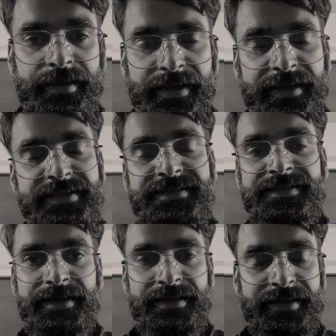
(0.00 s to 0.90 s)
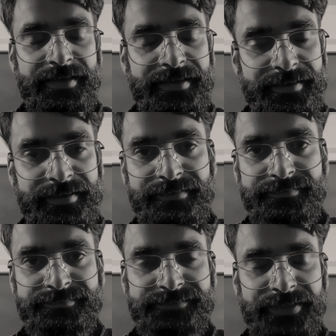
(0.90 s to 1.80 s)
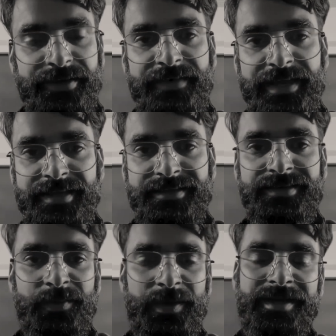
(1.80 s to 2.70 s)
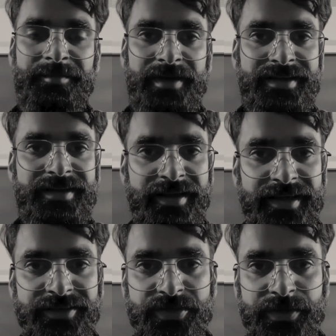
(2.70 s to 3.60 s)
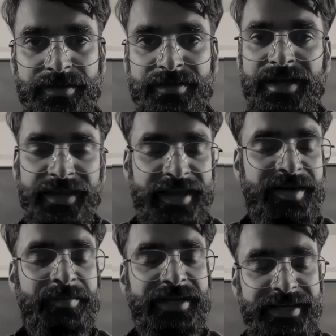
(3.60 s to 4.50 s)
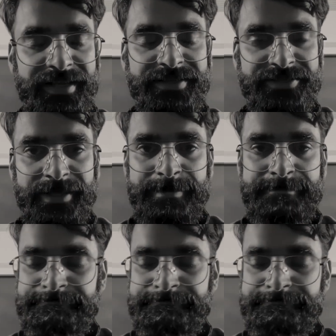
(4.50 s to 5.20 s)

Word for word: Hey guys, good evening and welcome back again to your Unacademy NEET English channel.